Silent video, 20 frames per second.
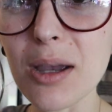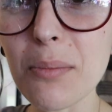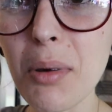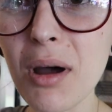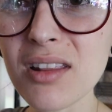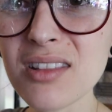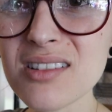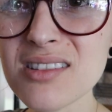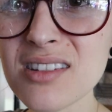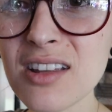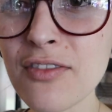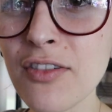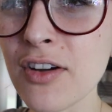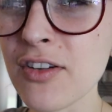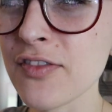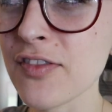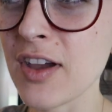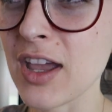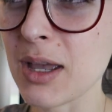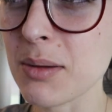I bought this stuff
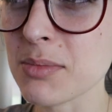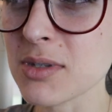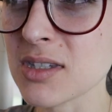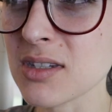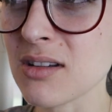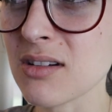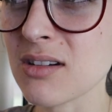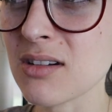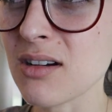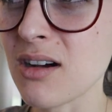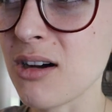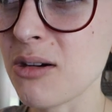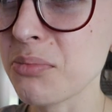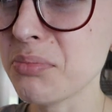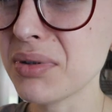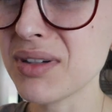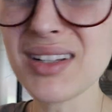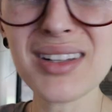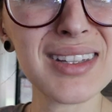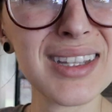off of Amazon. I'll
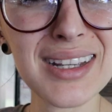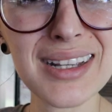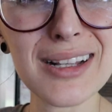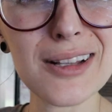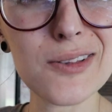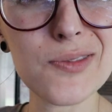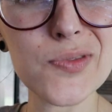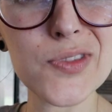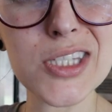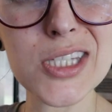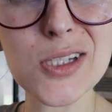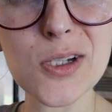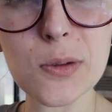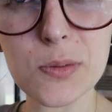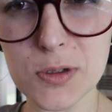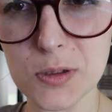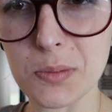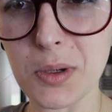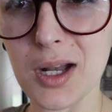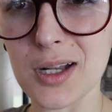put a link in the
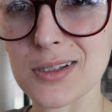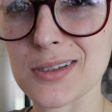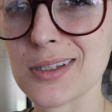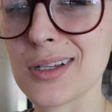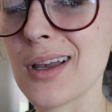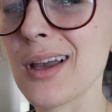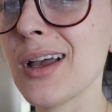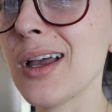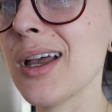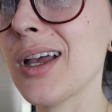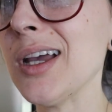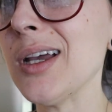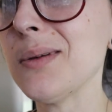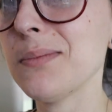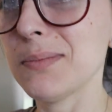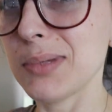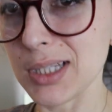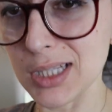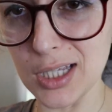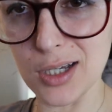description box
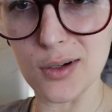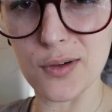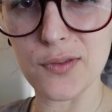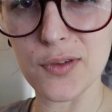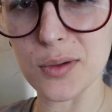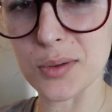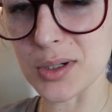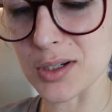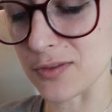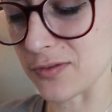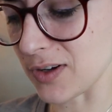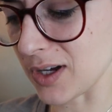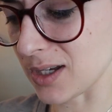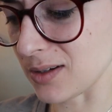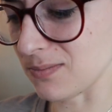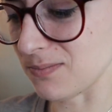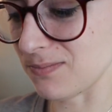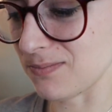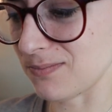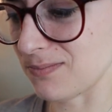below if you want to
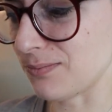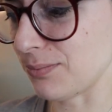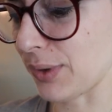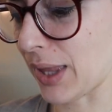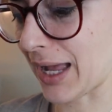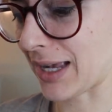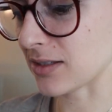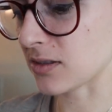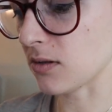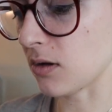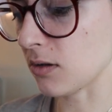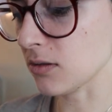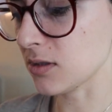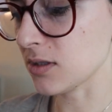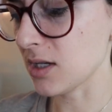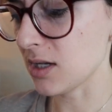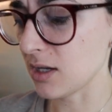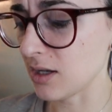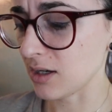find black salt.